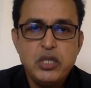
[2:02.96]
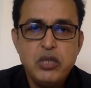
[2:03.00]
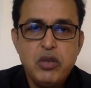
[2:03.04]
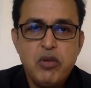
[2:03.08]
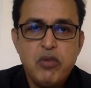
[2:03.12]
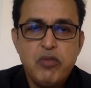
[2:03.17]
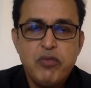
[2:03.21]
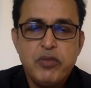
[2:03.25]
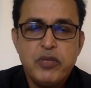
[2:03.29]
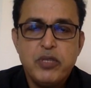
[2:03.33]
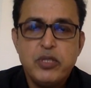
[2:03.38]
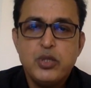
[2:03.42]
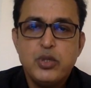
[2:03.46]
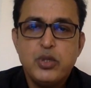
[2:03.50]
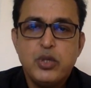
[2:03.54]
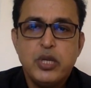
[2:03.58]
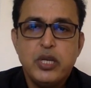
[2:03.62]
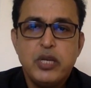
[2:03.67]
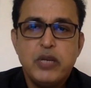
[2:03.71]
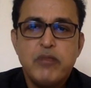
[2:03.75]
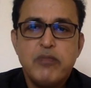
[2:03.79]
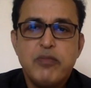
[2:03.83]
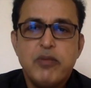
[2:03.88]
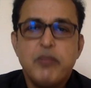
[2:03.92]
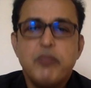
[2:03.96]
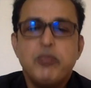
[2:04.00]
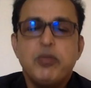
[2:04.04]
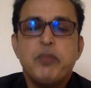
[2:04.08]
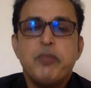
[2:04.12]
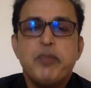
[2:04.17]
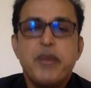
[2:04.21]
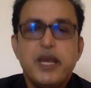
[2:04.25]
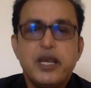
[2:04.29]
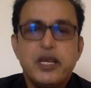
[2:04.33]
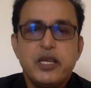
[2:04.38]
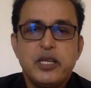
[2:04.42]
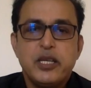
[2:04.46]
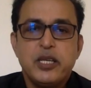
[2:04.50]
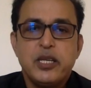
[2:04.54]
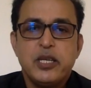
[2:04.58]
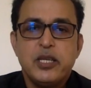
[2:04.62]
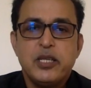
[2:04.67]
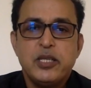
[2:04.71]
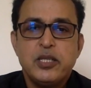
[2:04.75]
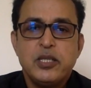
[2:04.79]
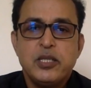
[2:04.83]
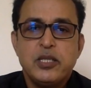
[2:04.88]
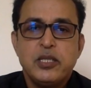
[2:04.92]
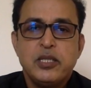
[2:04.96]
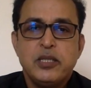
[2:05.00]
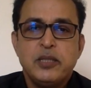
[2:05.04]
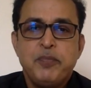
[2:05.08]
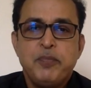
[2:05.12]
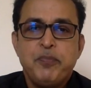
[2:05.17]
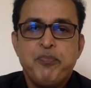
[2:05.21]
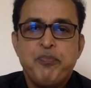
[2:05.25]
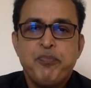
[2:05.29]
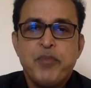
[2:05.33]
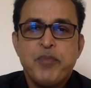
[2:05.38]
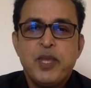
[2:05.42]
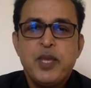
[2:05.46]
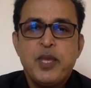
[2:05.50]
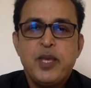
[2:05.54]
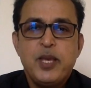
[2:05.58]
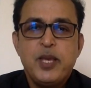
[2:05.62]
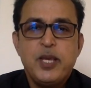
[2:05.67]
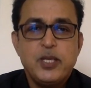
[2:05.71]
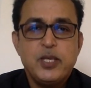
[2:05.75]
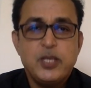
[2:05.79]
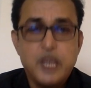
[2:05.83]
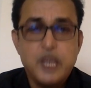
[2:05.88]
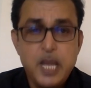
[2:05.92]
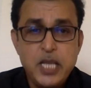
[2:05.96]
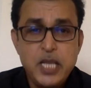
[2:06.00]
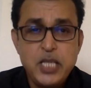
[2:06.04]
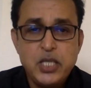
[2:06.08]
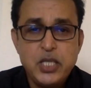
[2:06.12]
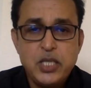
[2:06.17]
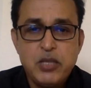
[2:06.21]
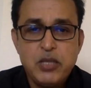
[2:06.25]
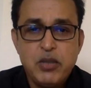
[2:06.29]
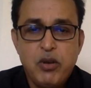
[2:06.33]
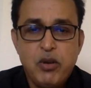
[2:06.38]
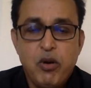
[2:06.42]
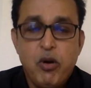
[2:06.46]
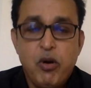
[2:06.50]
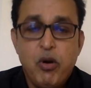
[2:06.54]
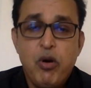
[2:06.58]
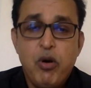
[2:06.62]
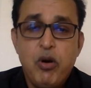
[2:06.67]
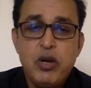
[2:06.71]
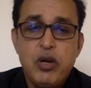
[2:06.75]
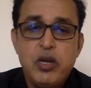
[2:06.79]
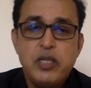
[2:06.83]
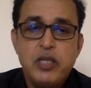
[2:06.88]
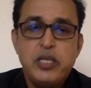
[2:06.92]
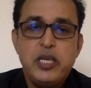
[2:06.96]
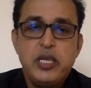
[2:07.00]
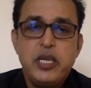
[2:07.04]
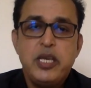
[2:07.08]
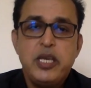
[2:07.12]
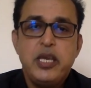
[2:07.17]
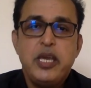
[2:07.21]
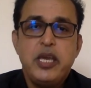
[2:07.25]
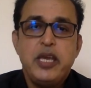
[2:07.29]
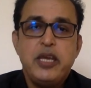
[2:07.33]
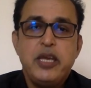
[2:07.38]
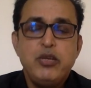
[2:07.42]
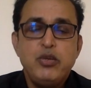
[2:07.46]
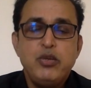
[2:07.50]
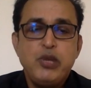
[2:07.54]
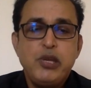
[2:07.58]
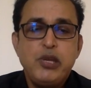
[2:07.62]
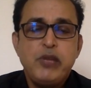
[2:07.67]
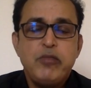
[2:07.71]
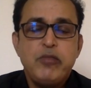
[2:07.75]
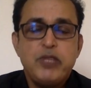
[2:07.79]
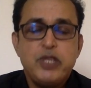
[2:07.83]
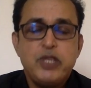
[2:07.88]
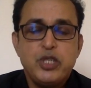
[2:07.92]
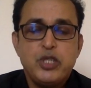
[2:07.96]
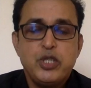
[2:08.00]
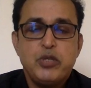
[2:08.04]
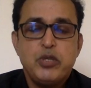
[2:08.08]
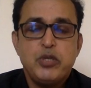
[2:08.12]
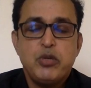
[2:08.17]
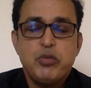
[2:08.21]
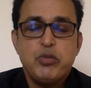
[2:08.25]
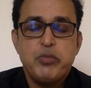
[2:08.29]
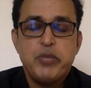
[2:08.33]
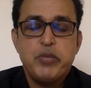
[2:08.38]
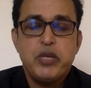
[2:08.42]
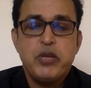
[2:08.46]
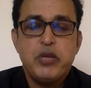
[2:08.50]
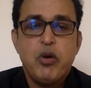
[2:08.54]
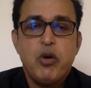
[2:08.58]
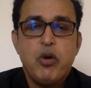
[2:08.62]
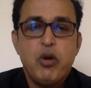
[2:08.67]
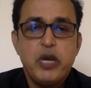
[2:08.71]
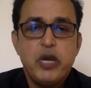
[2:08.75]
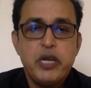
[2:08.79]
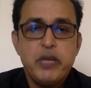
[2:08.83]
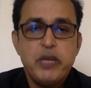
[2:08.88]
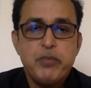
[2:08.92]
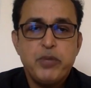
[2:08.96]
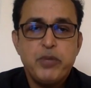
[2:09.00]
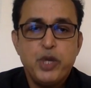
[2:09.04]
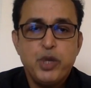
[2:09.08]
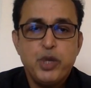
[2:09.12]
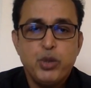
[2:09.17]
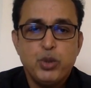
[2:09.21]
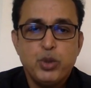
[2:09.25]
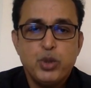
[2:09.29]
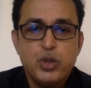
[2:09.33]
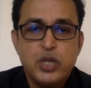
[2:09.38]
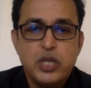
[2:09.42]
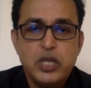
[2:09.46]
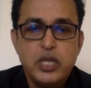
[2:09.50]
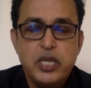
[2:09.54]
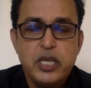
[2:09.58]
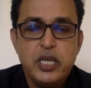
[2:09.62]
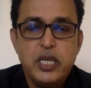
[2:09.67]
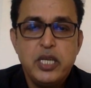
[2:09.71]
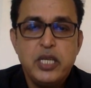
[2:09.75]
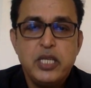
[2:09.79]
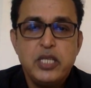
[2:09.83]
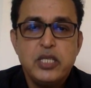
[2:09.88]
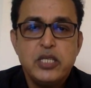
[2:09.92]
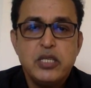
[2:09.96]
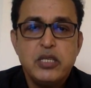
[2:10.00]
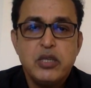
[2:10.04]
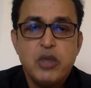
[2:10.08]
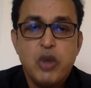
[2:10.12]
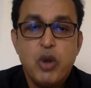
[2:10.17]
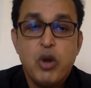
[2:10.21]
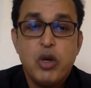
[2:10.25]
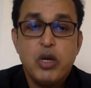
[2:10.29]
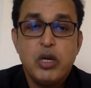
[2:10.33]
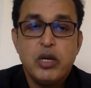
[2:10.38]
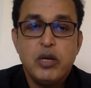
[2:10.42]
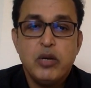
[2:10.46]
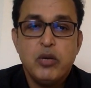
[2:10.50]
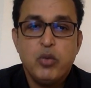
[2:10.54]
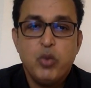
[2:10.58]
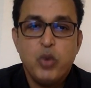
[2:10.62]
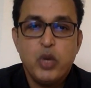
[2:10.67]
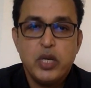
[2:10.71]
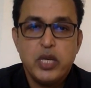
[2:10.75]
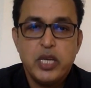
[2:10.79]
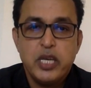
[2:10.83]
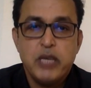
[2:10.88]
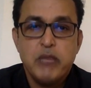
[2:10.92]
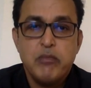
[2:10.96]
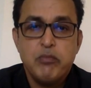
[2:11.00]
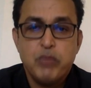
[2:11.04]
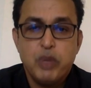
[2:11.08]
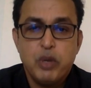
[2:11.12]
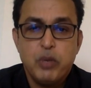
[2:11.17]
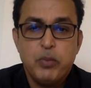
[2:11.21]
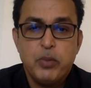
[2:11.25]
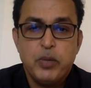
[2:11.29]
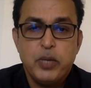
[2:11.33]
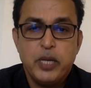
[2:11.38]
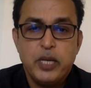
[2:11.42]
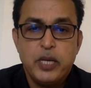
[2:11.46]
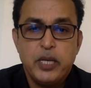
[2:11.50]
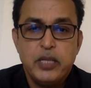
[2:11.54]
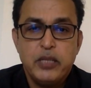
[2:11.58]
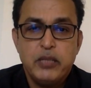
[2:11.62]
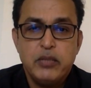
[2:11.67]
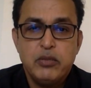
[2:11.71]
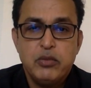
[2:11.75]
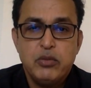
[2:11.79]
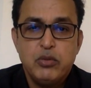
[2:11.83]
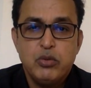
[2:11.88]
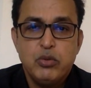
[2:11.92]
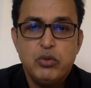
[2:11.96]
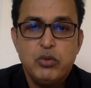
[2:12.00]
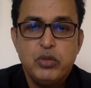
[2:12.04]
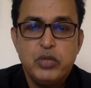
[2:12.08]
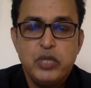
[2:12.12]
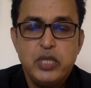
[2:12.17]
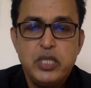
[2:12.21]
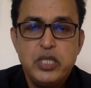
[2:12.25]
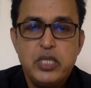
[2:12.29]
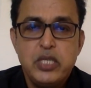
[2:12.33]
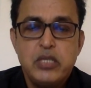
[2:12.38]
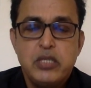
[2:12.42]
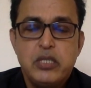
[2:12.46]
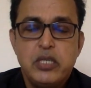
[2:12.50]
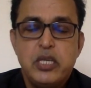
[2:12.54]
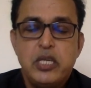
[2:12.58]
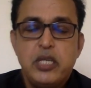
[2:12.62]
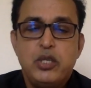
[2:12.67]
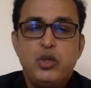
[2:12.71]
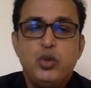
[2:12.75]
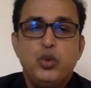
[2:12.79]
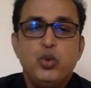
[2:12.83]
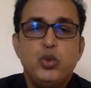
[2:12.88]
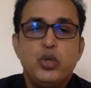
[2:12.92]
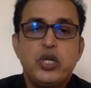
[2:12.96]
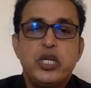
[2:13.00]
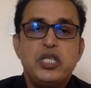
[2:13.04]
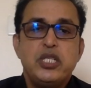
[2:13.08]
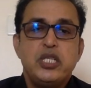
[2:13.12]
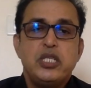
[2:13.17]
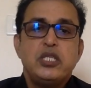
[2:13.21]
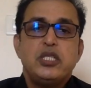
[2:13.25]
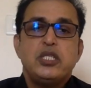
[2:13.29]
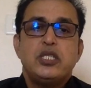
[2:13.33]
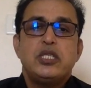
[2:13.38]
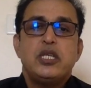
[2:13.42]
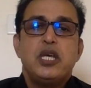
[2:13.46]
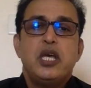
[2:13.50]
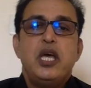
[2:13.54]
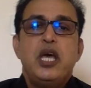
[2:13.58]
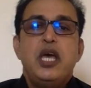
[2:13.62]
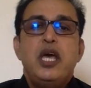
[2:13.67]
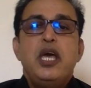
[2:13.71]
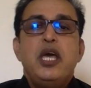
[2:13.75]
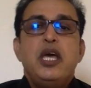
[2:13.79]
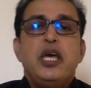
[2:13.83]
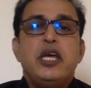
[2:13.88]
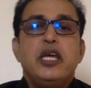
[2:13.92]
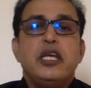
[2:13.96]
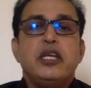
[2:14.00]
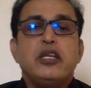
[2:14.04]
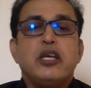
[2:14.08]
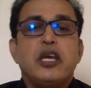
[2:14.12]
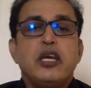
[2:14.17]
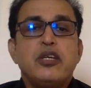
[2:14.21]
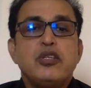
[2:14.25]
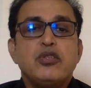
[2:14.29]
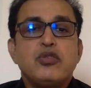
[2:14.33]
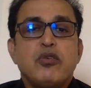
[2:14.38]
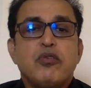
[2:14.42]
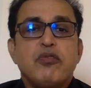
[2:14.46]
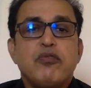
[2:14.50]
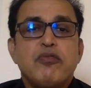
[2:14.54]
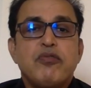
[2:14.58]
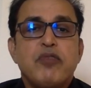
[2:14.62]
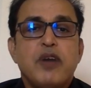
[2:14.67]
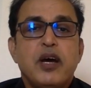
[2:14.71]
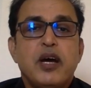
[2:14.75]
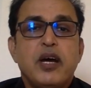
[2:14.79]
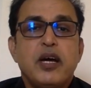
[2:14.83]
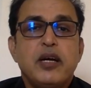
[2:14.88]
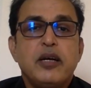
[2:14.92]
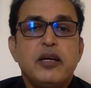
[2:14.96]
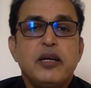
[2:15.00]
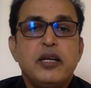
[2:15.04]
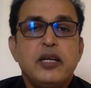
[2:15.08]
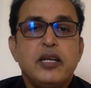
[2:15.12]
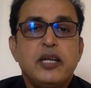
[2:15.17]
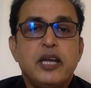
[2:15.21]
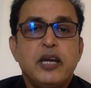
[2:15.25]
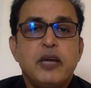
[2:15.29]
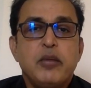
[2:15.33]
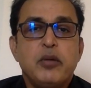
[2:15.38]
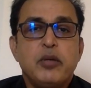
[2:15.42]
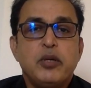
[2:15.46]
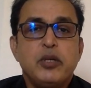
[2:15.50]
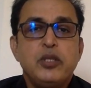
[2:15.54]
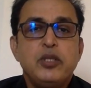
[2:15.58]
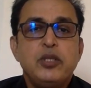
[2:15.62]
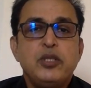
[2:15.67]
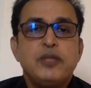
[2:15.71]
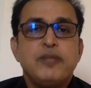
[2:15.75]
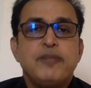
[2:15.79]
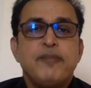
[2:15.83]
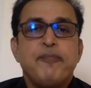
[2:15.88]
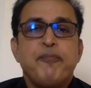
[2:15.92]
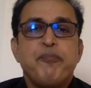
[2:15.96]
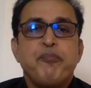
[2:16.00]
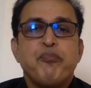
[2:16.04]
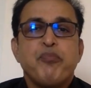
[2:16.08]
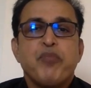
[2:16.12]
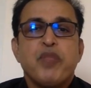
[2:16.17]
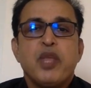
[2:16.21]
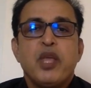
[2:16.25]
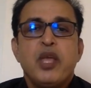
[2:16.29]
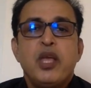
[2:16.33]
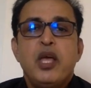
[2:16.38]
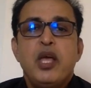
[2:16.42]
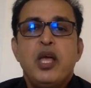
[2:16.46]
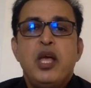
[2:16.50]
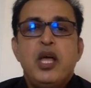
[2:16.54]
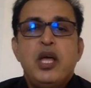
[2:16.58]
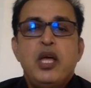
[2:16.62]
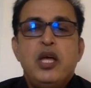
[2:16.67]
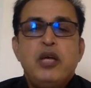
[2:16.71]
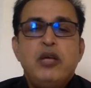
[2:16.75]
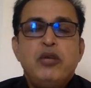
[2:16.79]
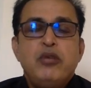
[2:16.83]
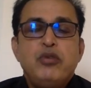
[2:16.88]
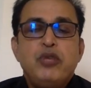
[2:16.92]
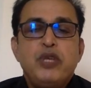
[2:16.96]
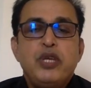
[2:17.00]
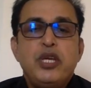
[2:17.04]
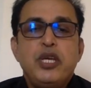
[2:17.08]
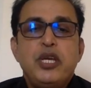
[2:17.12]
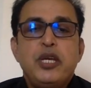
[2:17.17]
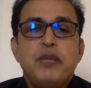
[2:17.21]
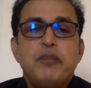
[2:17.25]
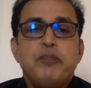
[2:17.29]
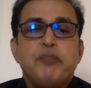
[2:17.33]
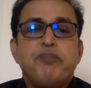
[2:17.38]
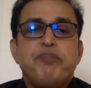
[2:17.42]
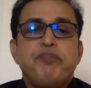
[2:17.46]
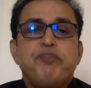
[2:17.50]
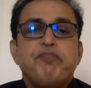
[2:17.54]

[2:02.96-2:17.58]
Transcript: of insulin from the pancreas is less, or the insulin which is being already produced is not working properly. So this is the two reasons in case of diabetes. The